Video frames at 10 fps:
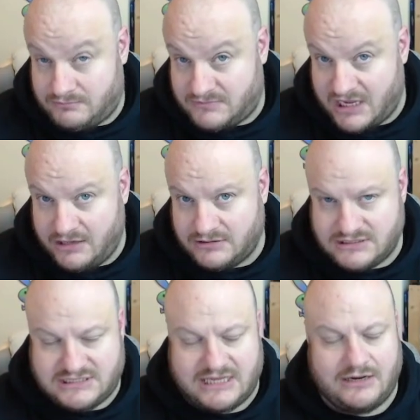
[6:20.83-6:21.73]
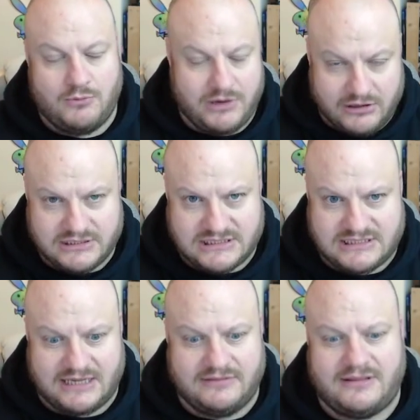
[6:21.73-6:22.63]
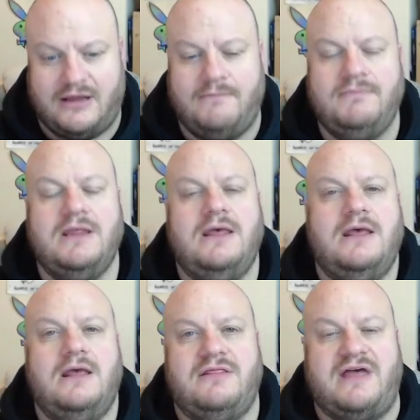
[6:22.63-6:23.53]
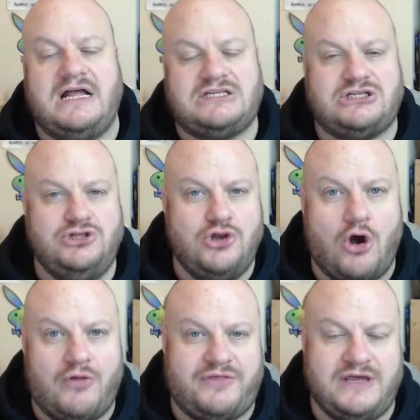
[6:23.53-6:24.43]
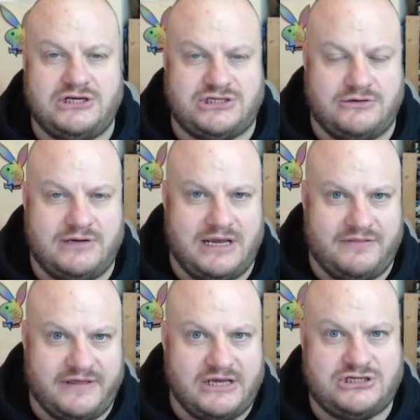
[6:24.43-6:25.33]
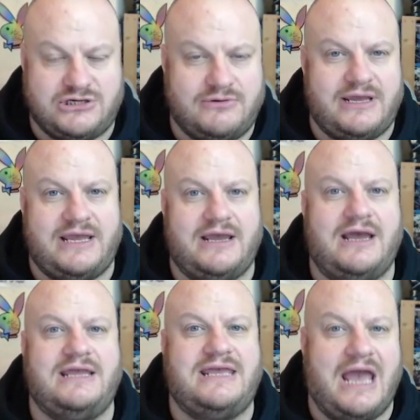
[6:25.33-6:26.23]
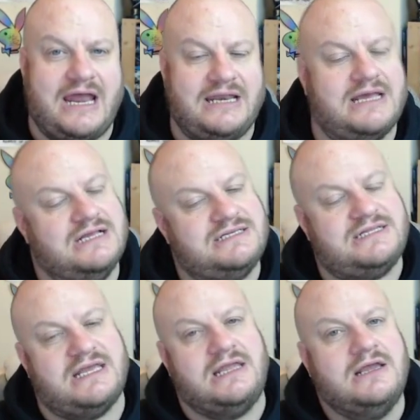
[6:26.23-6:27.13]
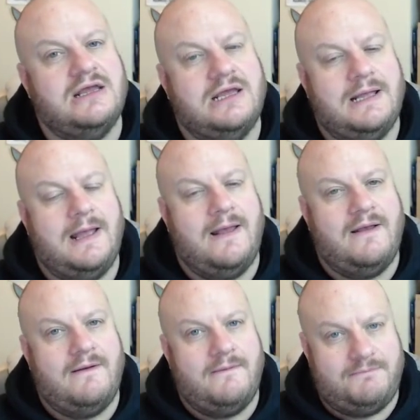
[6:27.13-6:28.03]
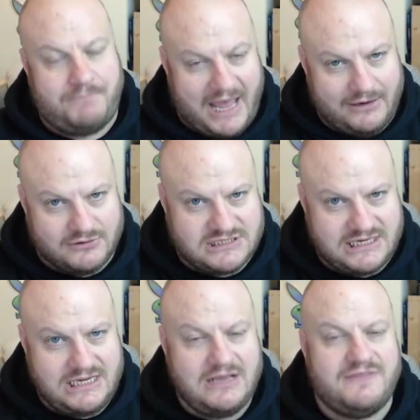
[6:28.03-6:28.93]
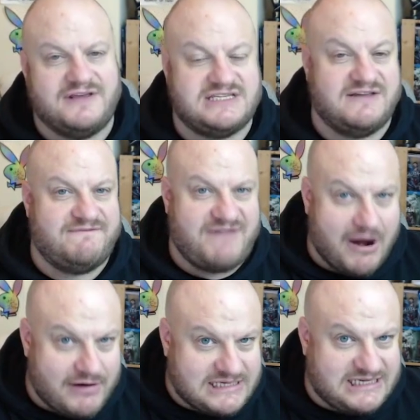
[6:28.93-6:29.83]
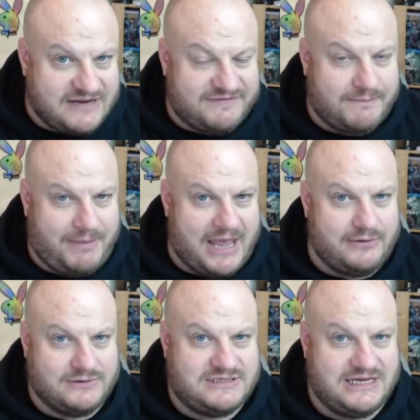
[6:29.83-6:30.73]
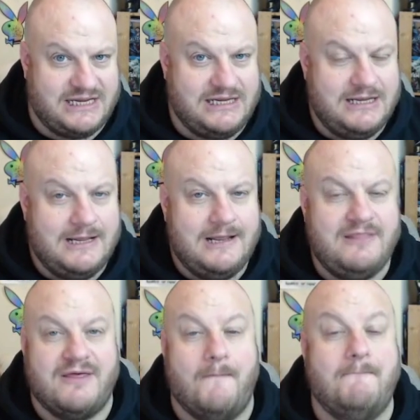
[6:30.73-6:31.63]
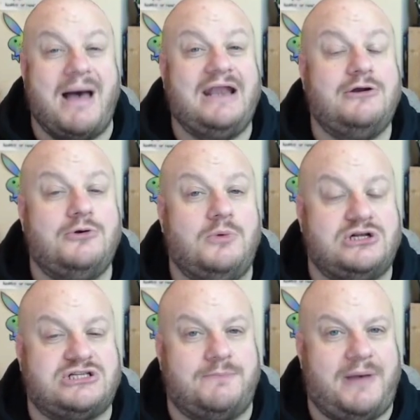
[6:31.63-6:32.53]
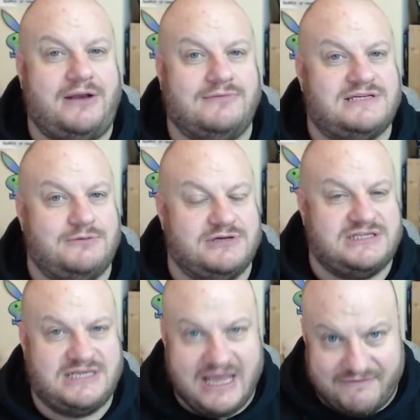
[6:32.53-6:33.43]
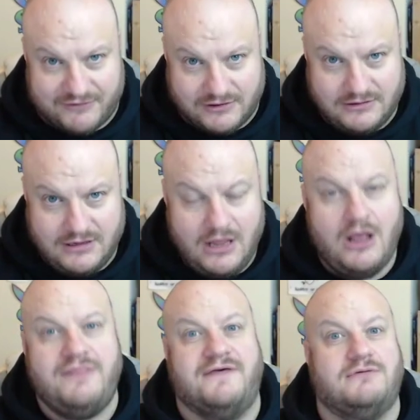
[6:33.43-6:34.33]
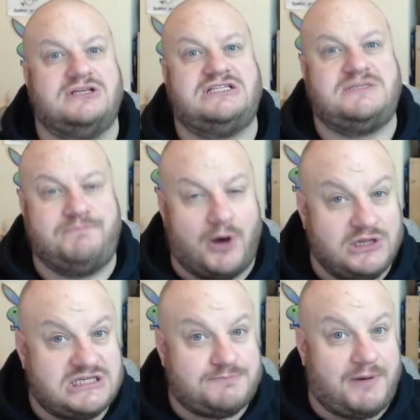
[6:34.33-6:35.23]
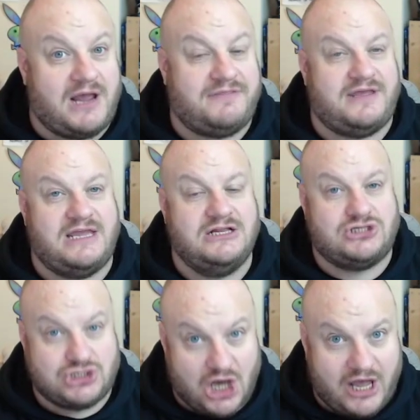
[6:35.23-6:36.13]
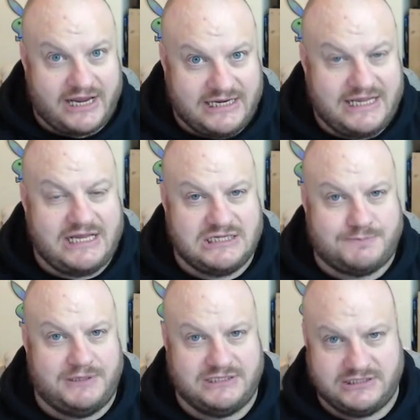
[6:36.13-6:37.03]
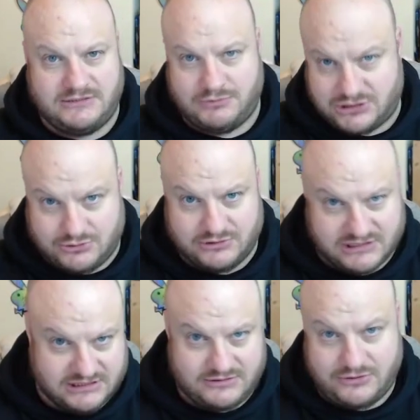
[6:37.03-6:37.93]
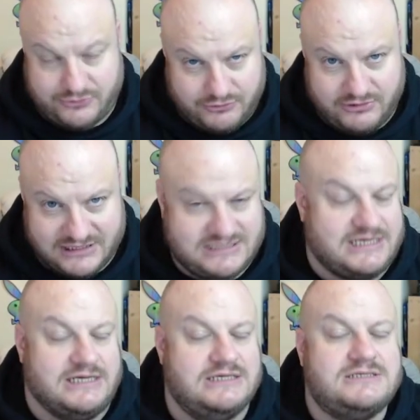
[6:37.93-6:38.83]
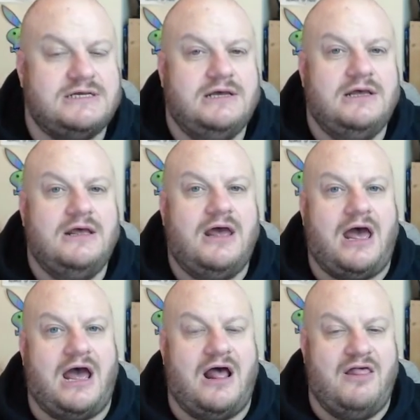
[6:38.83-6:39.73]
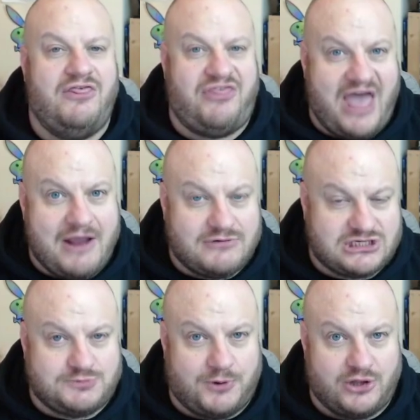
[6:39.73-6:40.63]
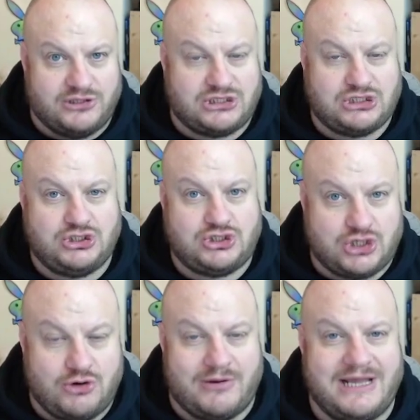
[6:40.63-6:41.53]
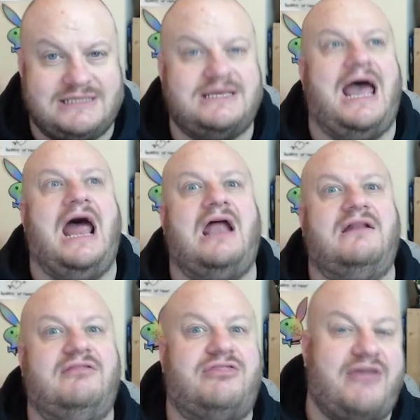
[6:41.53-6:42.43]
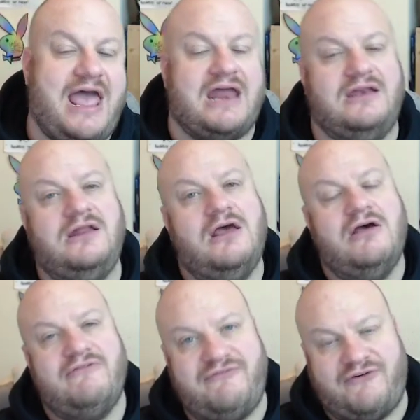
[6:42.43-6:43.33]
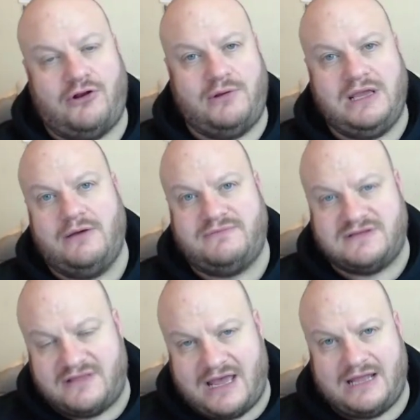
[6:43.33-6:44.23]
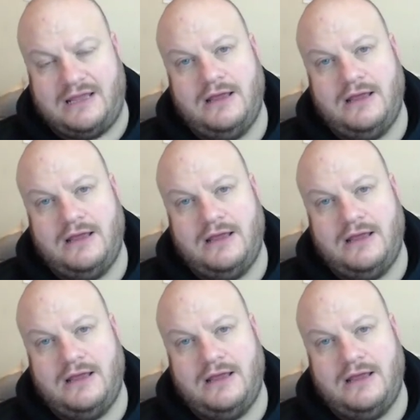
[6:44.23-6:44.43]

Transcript: They understand that. We understand that. That's not the issue here. The issue here, again, is the penalty, the severity of the penalty, the manner in which the penalty was given, the response by the Chinese Blizzard, which of course is through NetEase, uh, their response to it, and then following up to that,